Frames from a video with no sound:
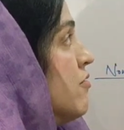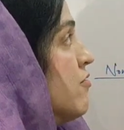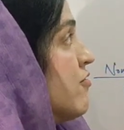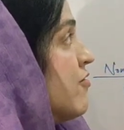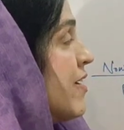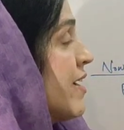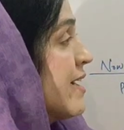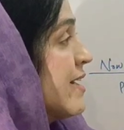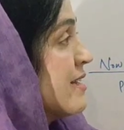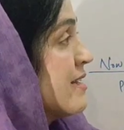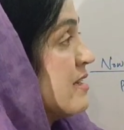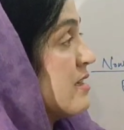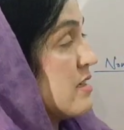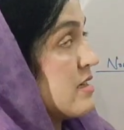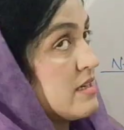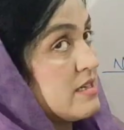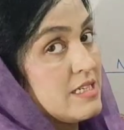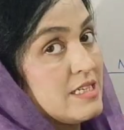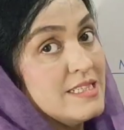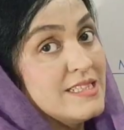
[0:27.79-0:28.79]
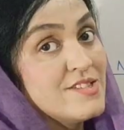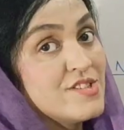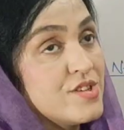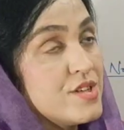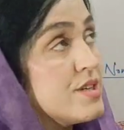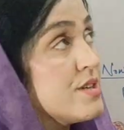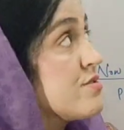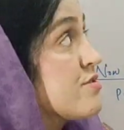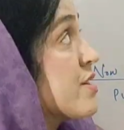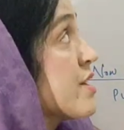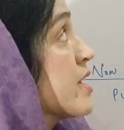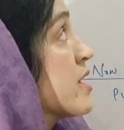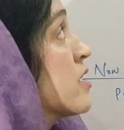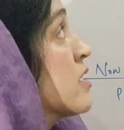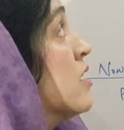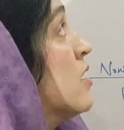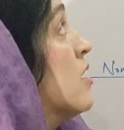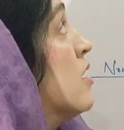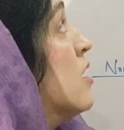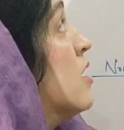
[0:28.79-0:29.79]
while
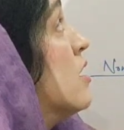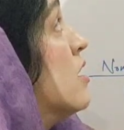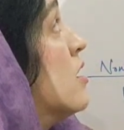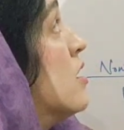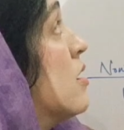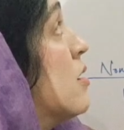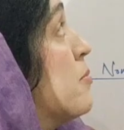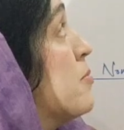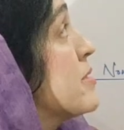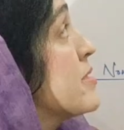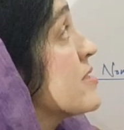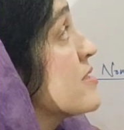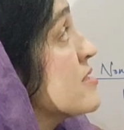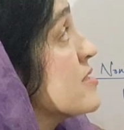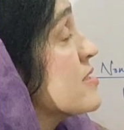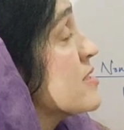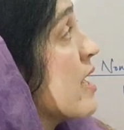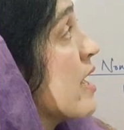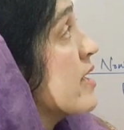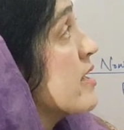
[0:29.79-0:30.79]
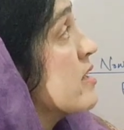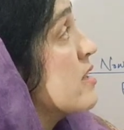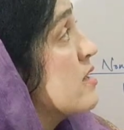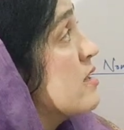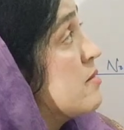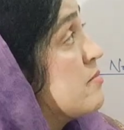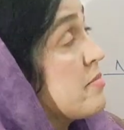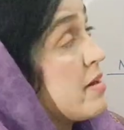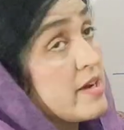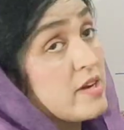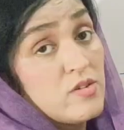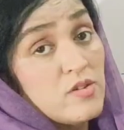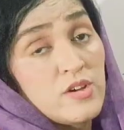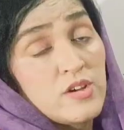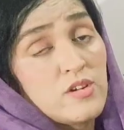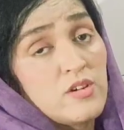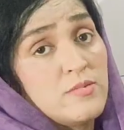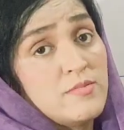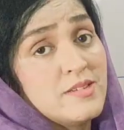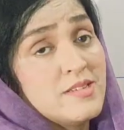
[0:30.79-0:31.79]
considering business cycle,
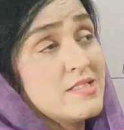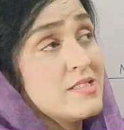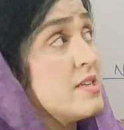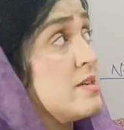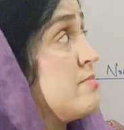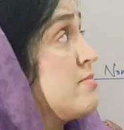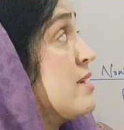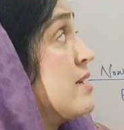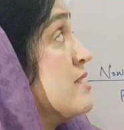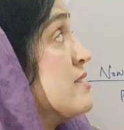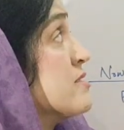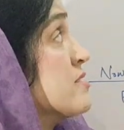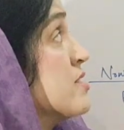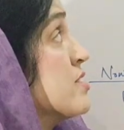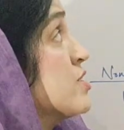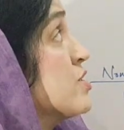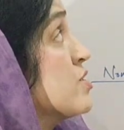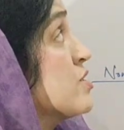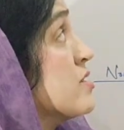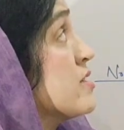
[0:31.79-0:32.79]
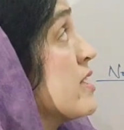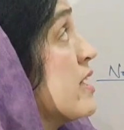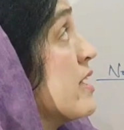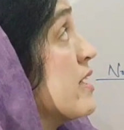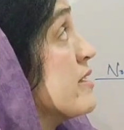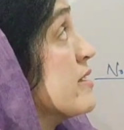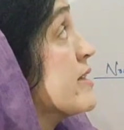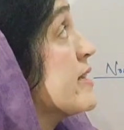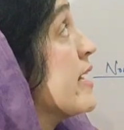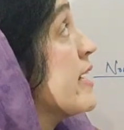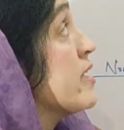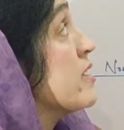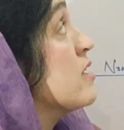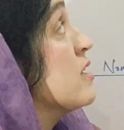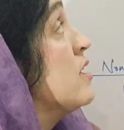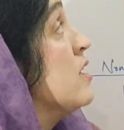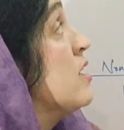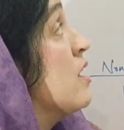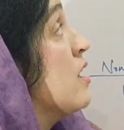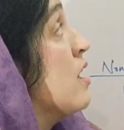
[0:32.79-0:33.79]
macroeconomic stabilization, and then
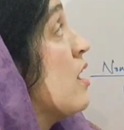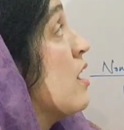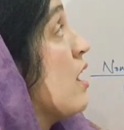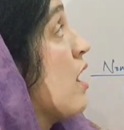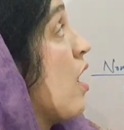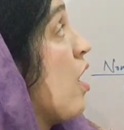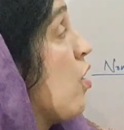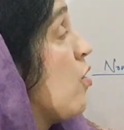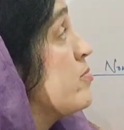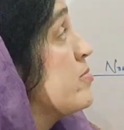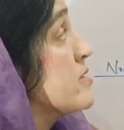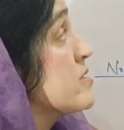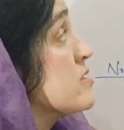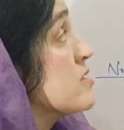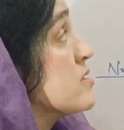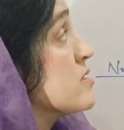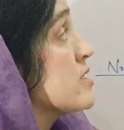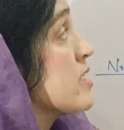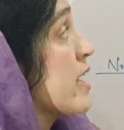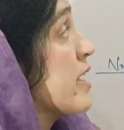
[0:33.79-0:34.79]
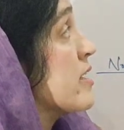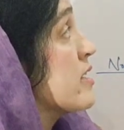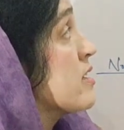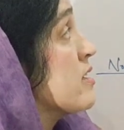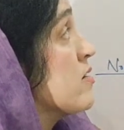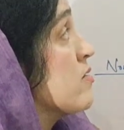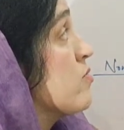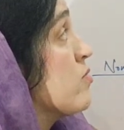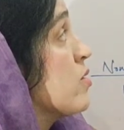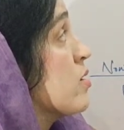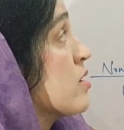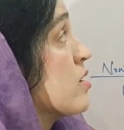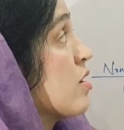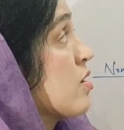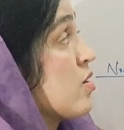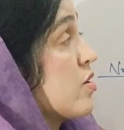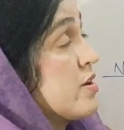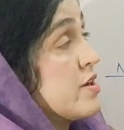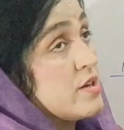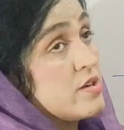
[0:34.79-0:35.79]
how business cycle work
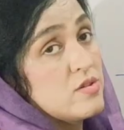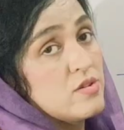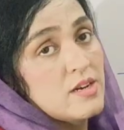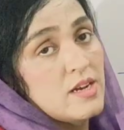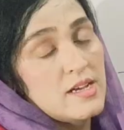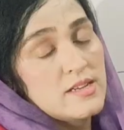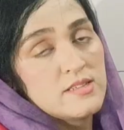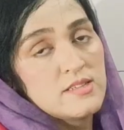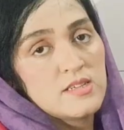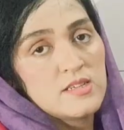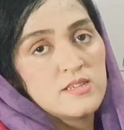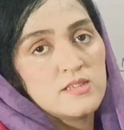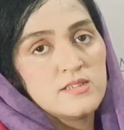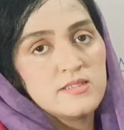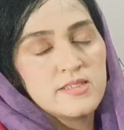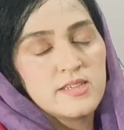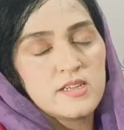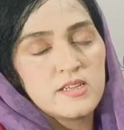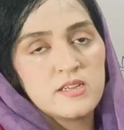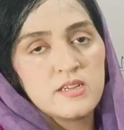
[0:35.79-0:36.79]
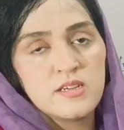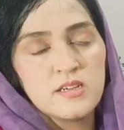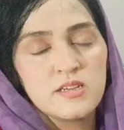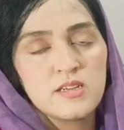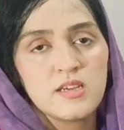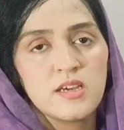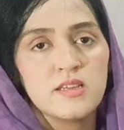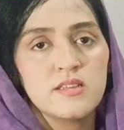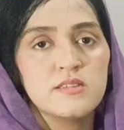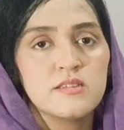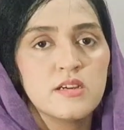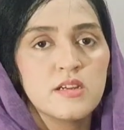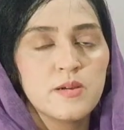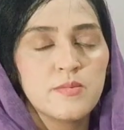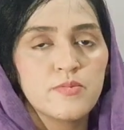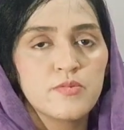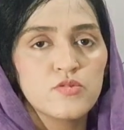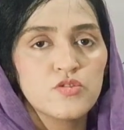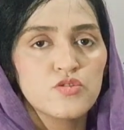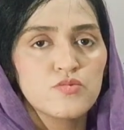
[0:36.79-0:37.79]
according to classicals and Keynesian
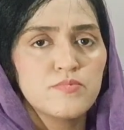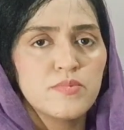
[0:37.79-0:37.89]
approach.